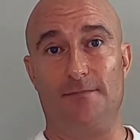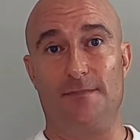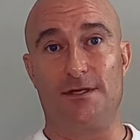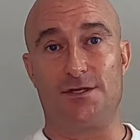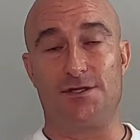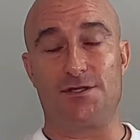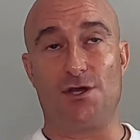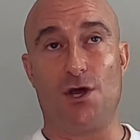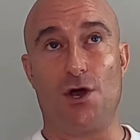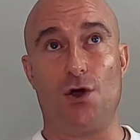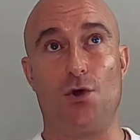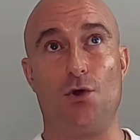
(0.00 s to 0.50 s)

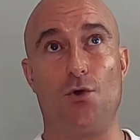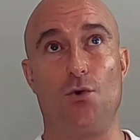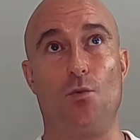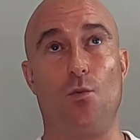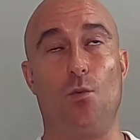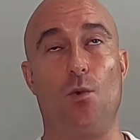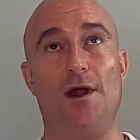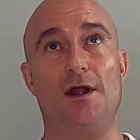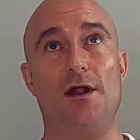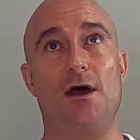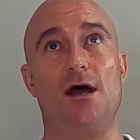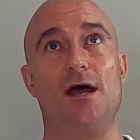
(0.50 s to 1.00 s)
So
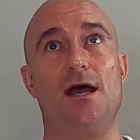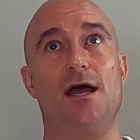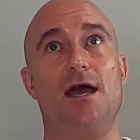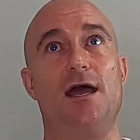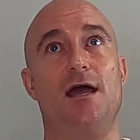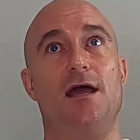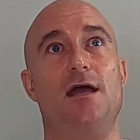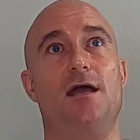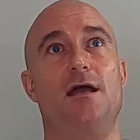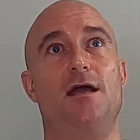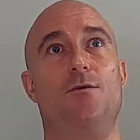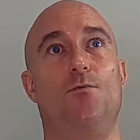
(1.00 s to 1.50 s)

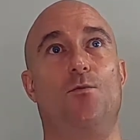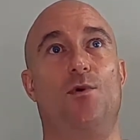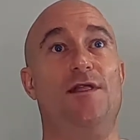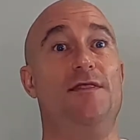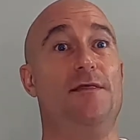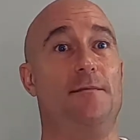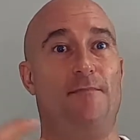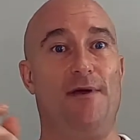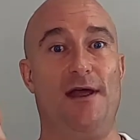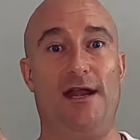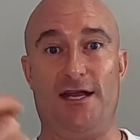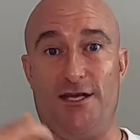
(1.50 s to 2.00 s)
when
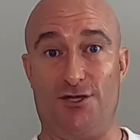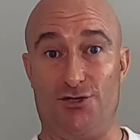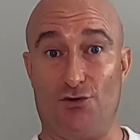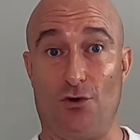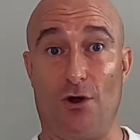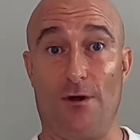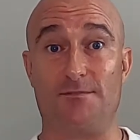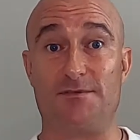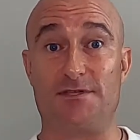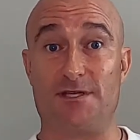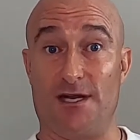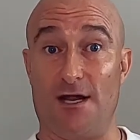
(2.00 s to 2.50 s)
the penny
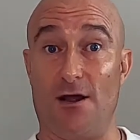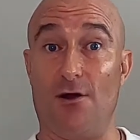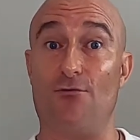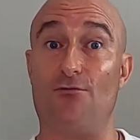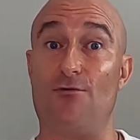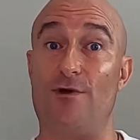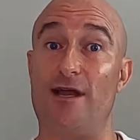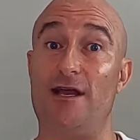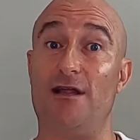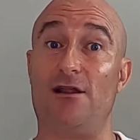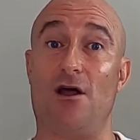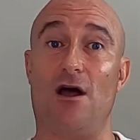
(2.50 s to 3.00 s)
dropped, I
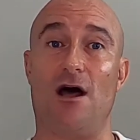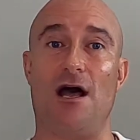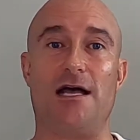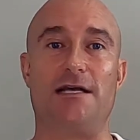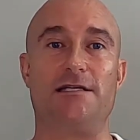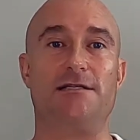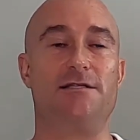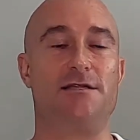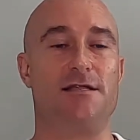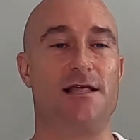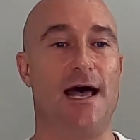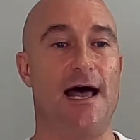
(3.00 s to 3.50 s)

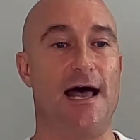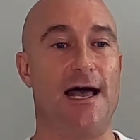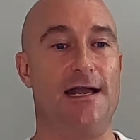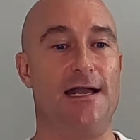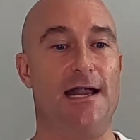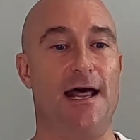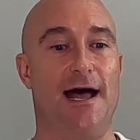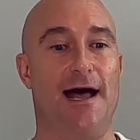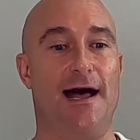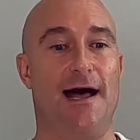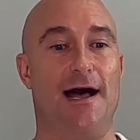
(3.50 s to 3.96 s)
realized that